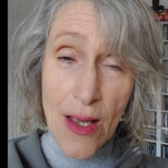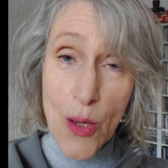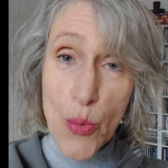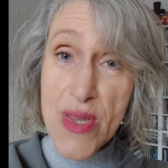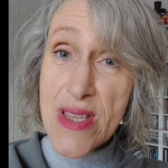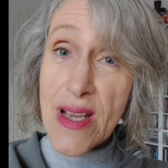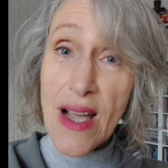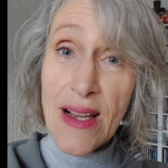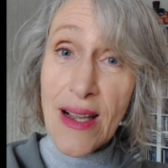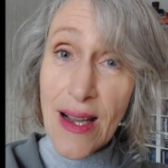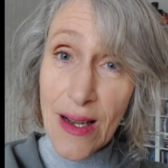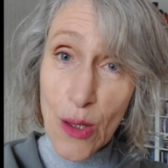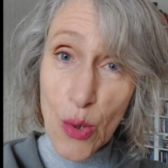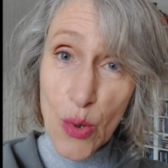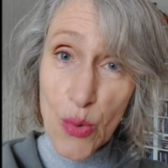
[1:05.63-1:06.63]
with
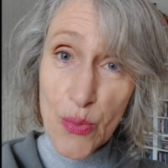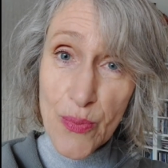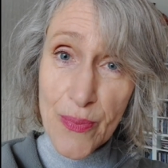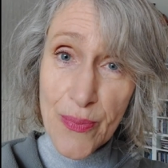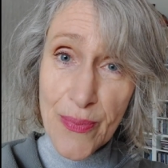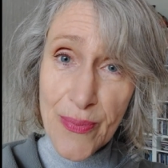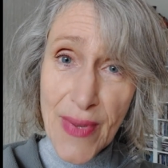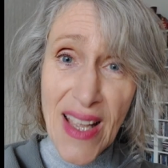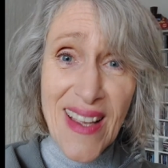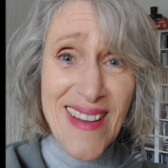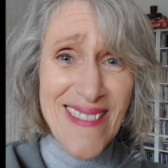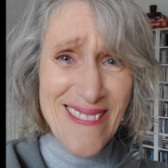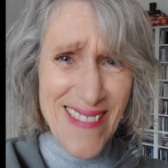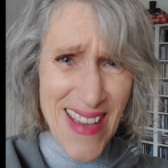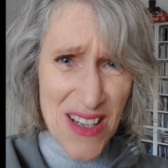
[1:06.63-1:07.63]
cacao,
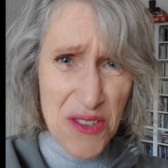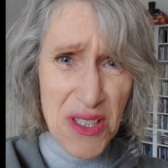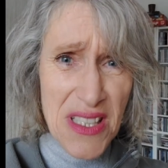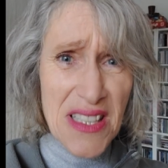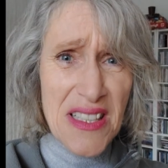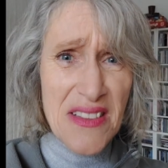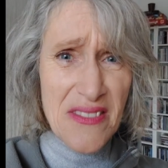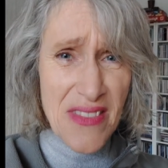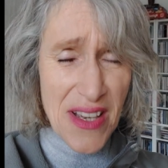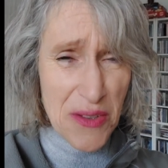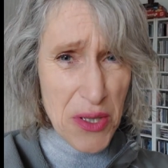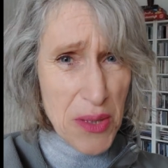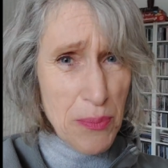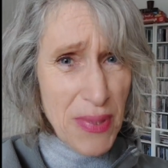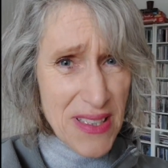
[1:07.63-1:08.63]
very,
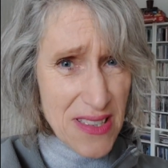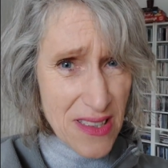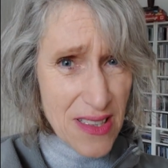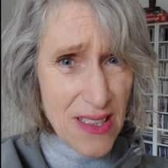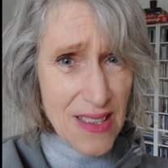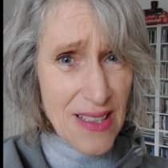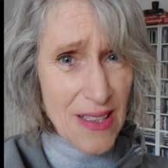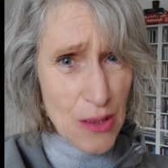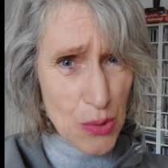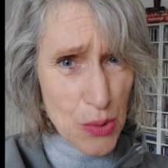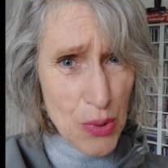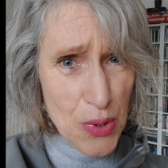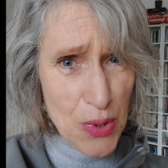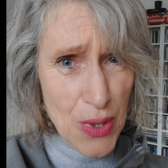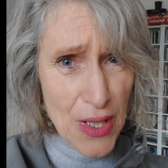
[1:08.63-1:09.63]
very bitter
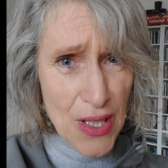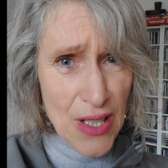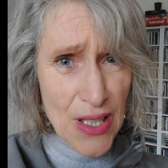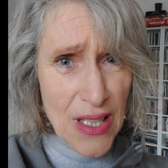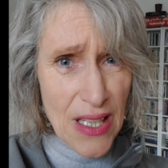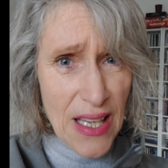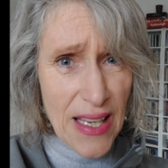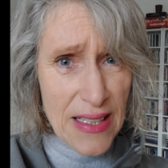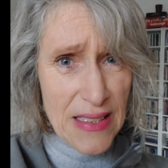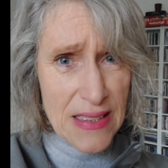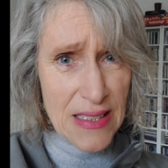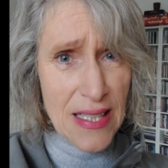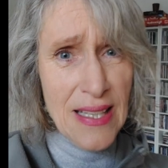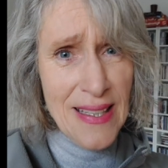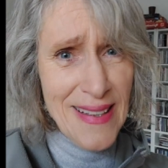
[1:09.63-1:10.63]
cacao. And
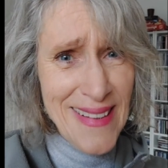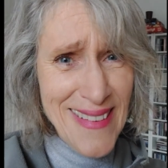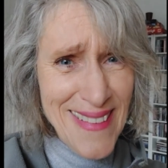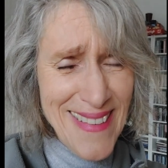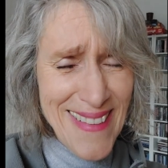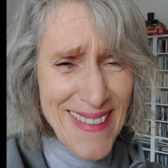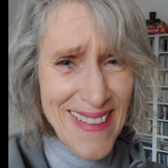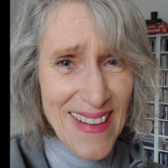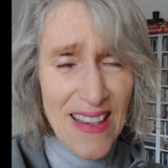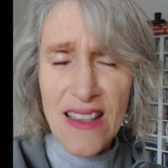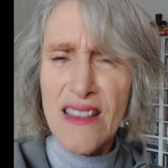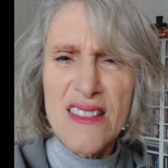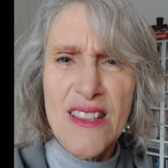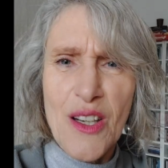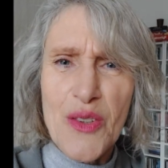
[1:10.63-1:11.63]

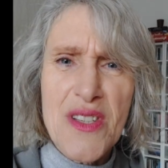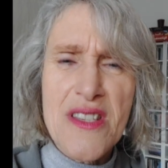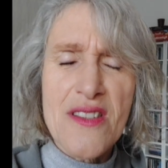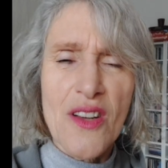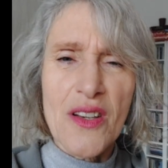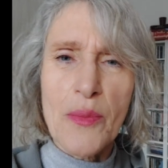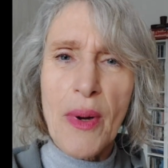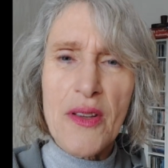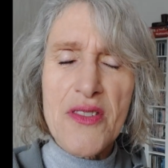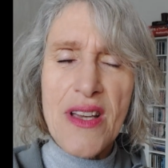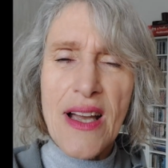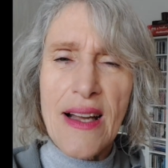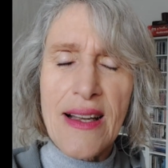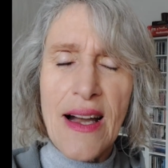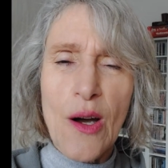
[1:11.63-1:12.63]
no, it's not about the
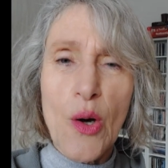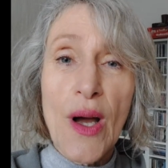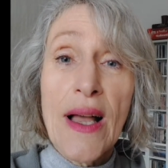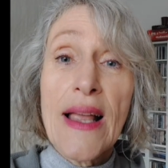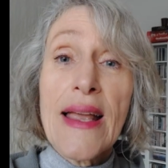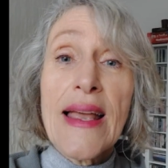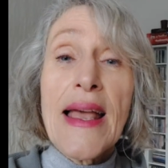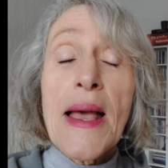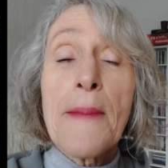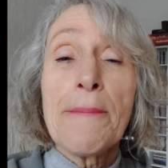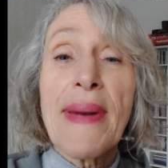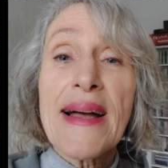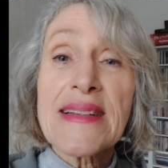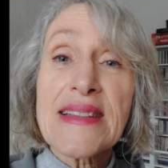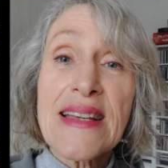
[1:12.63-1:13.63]
cacao,
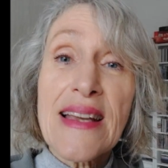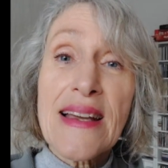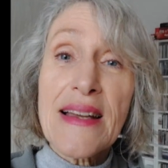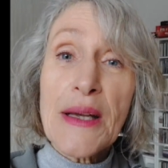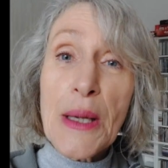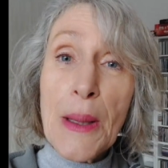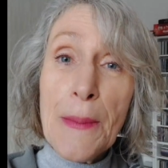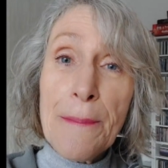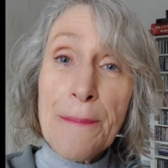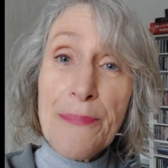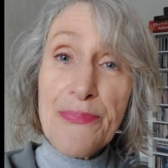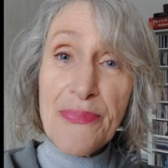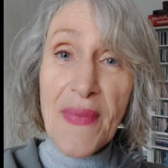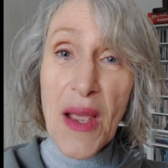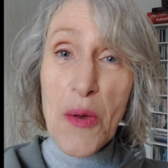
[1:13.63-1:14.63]
but
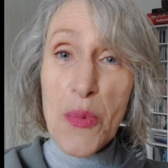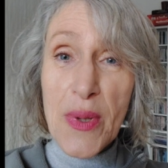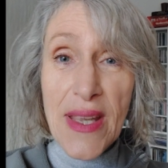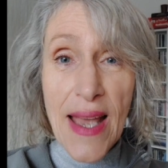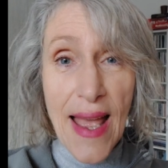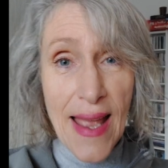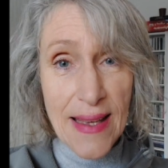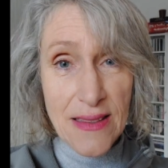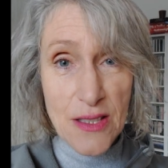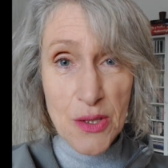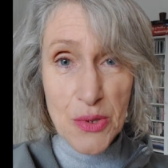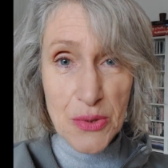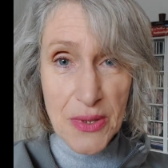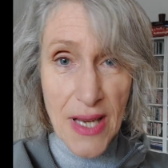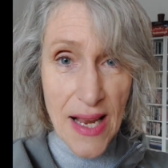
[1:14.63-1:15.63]
we had to
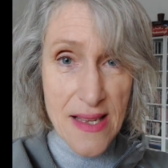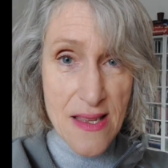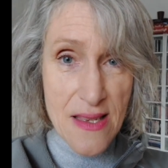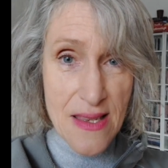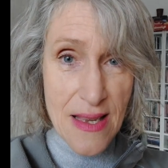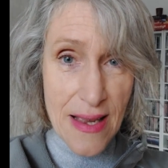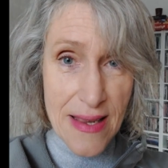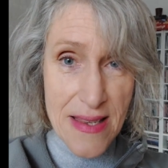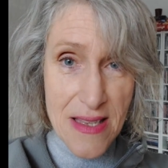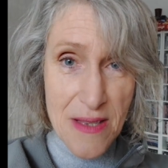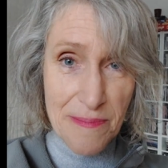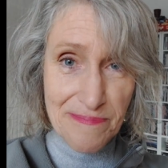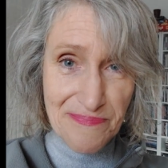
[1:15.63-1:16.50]
do an exercise